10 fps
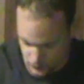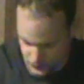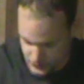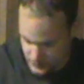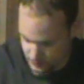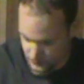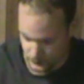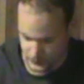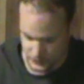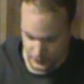Where's the zipper
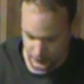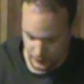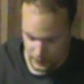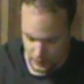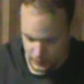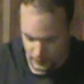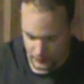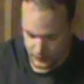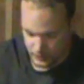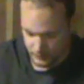for this thing?
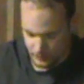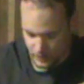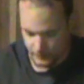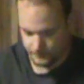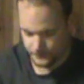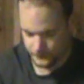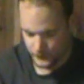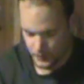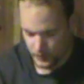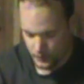There it is on the bottom.
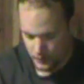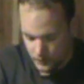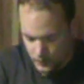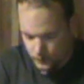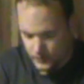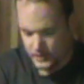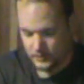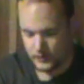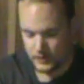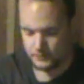We
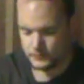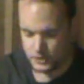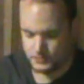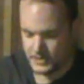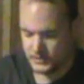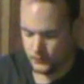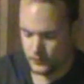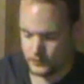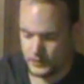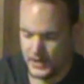have space
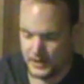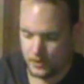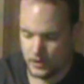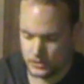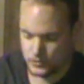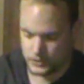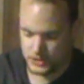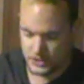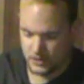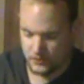for the game console
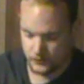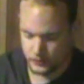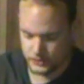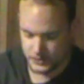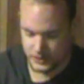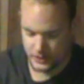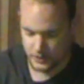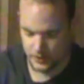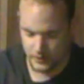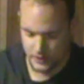itself. Goes in
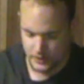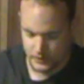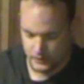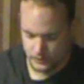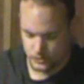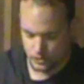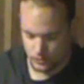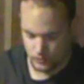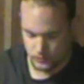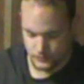here.
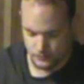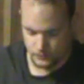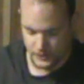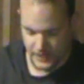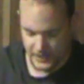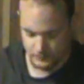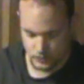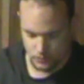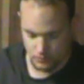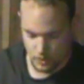2 games
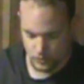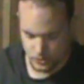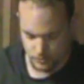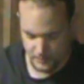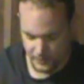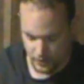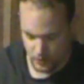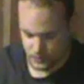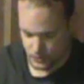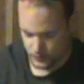or remotes or memory
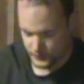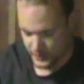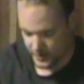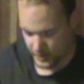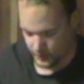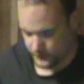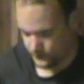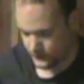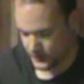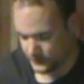cards go in there.
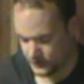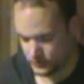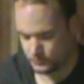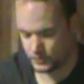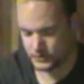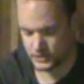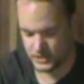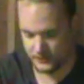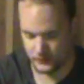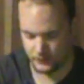And then you put the
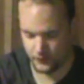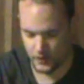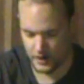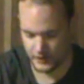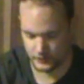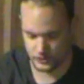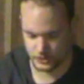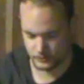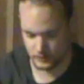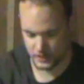stuff in the front. There's
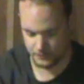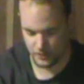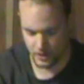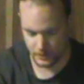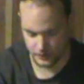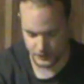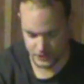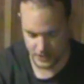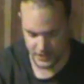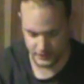a pocket on the
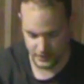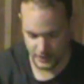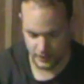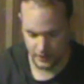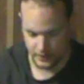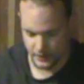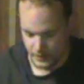side there.